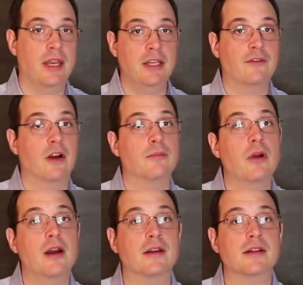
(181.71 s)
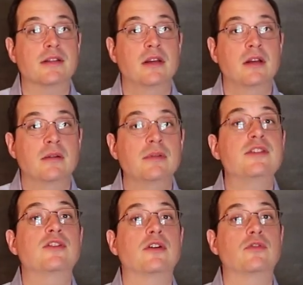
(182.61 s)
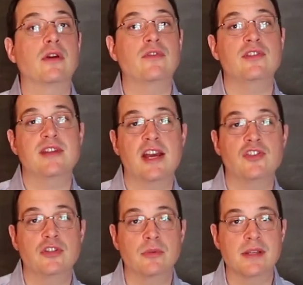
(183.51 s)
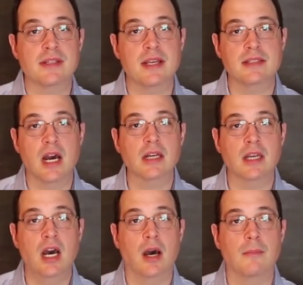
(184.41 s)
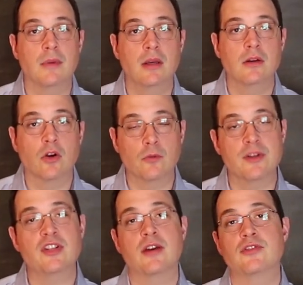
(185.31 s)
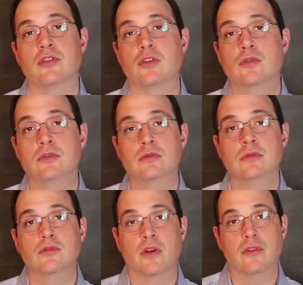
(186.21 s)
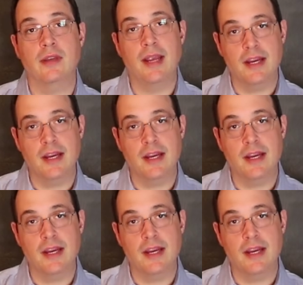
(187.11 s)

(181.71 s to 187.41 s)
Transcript: and any of our products, please go to griven-usa.com or reach out to your local Griven